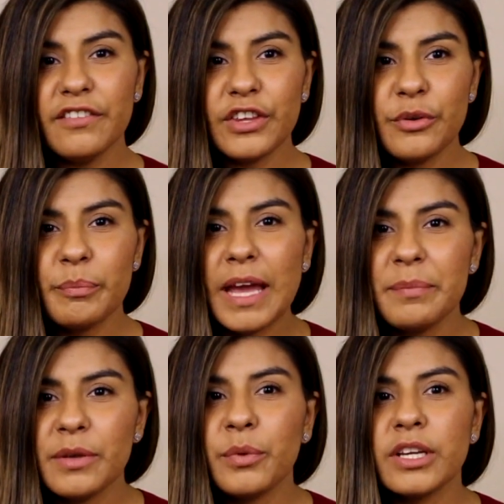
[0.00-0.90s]
of you might
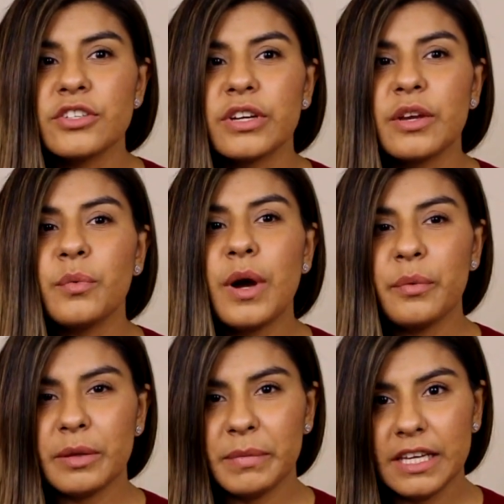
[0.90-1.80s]
be wondering what
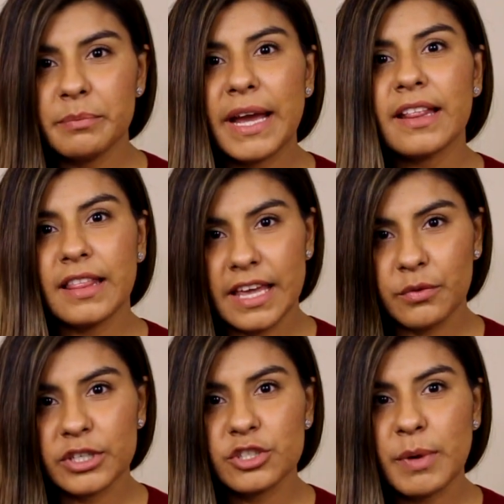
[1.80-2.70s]
we mean by
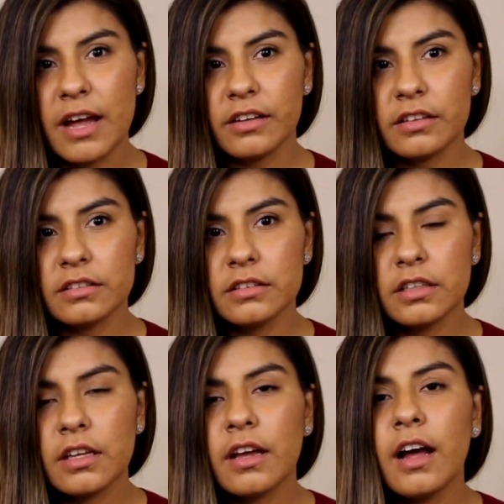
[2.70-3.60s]
language model.
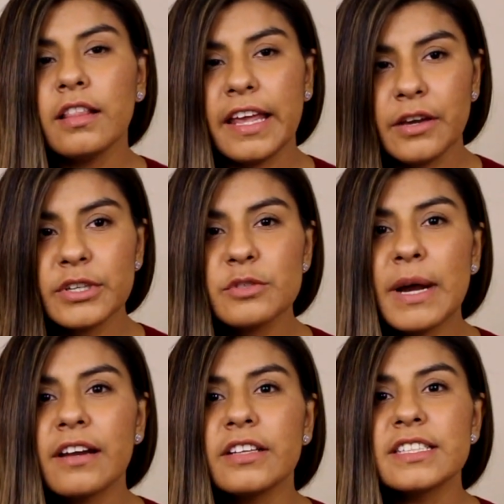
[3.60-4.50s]
A language
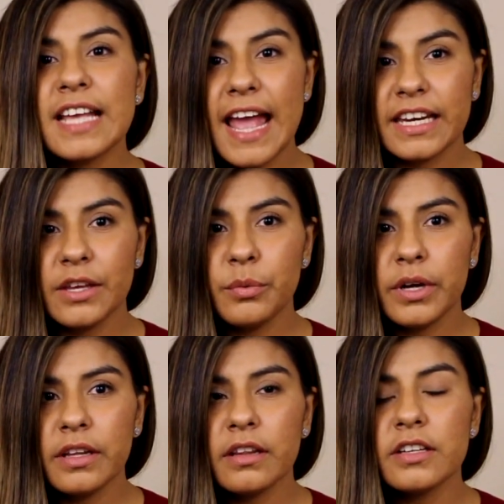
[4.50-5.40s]
model is
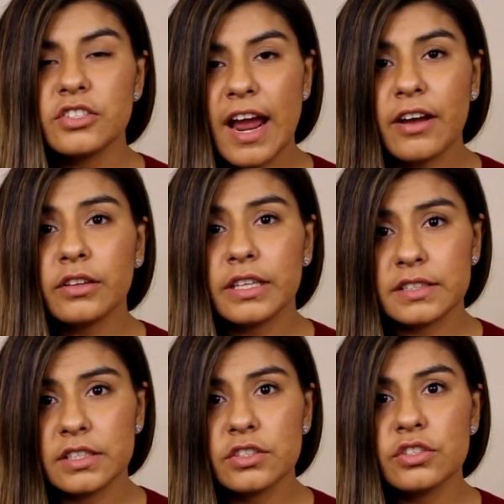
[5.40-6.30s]
anyone the child
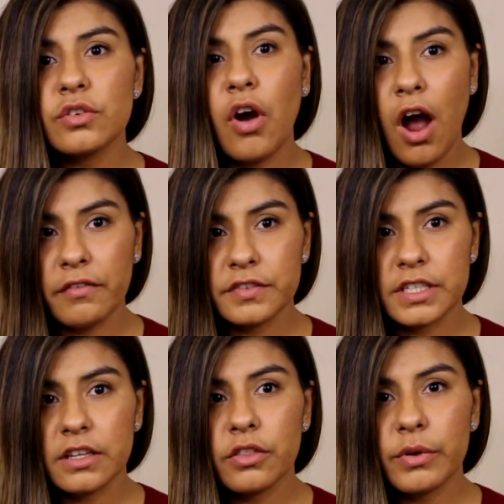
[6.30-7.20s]
listens to
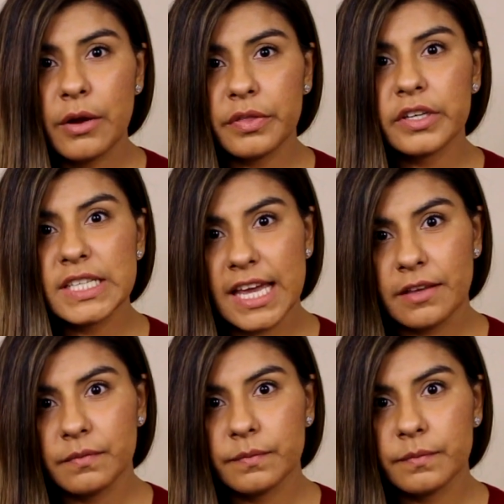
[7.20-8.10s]
often throughout their day.